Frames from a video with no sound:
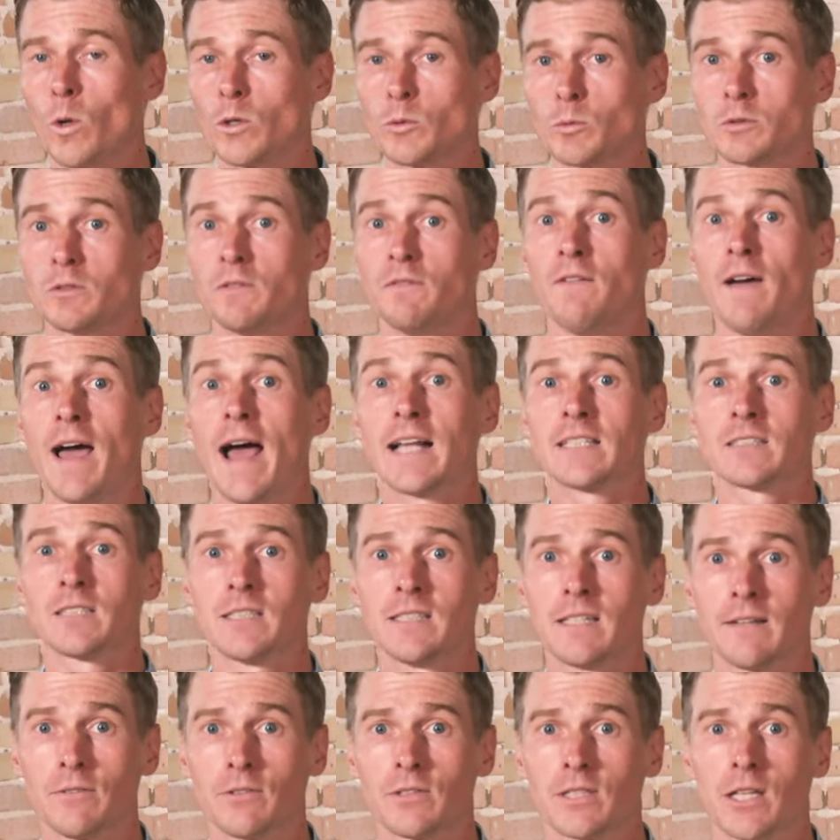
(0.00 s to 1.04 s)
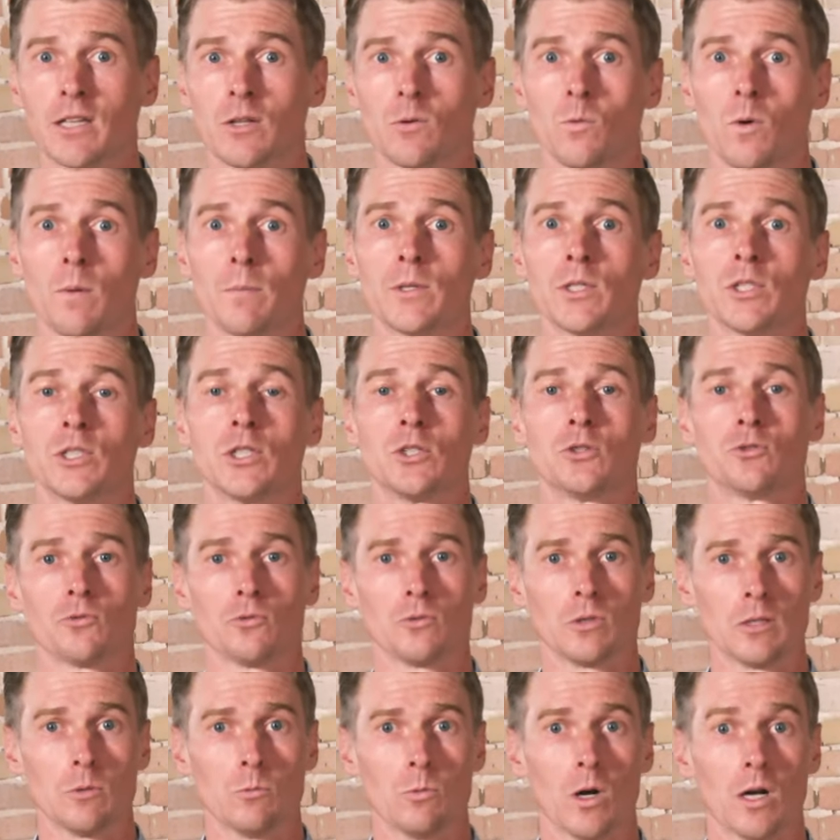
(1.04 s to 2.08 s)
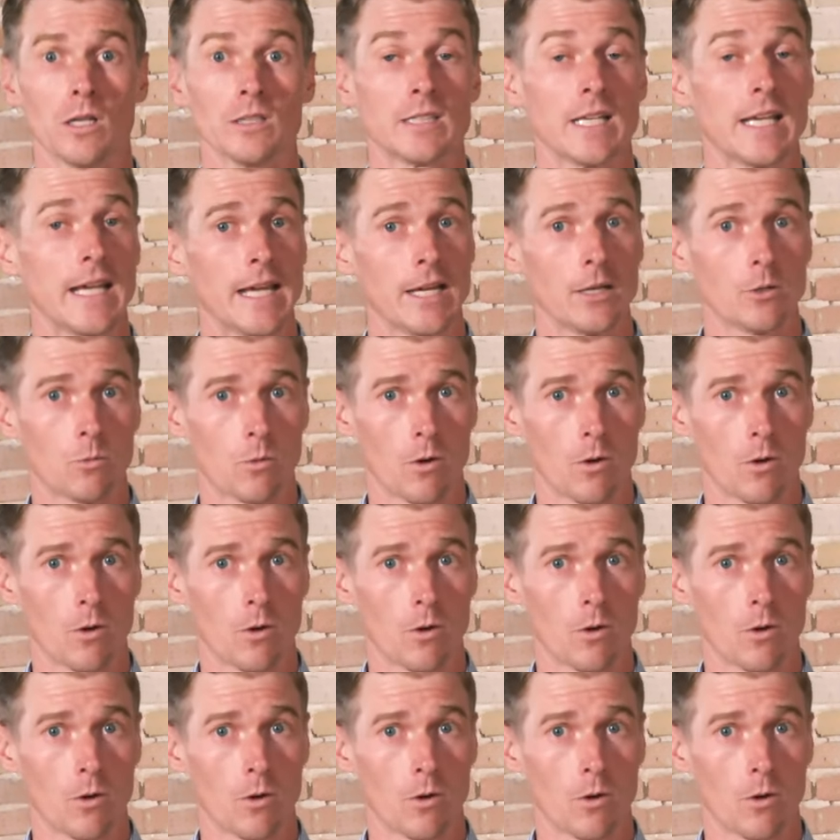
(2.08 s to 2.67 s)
which was vastly different than the woman she truly was, end